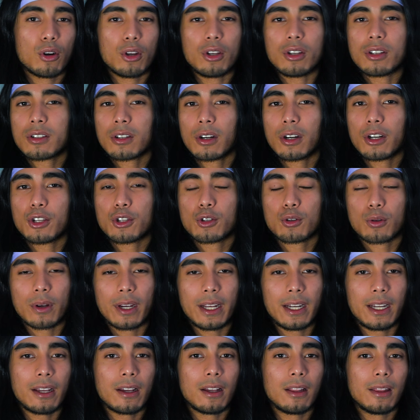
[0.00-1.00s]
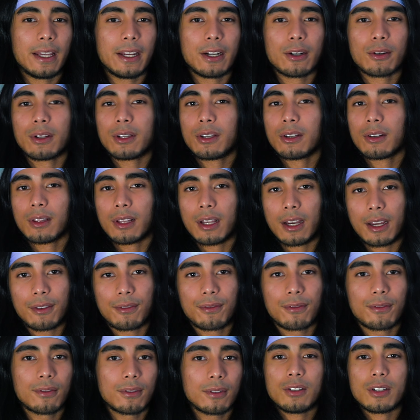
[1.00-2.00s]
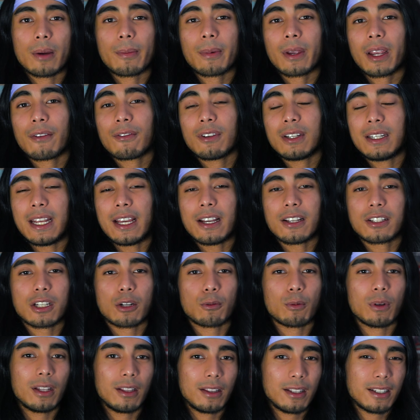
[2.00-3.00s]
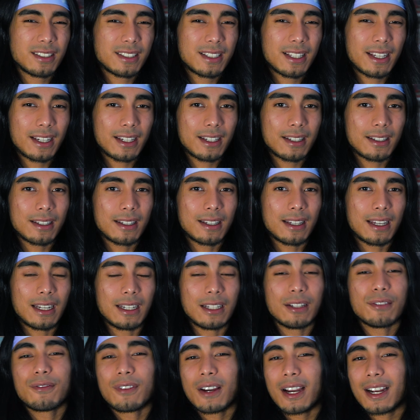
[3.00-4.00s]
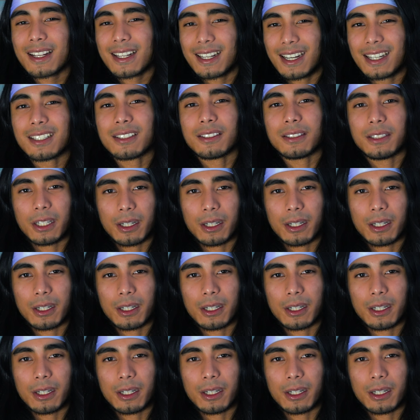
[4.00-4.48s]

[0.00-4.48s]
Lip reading: or you started training later in your life, jumping every day is unrealistic and in fact kind of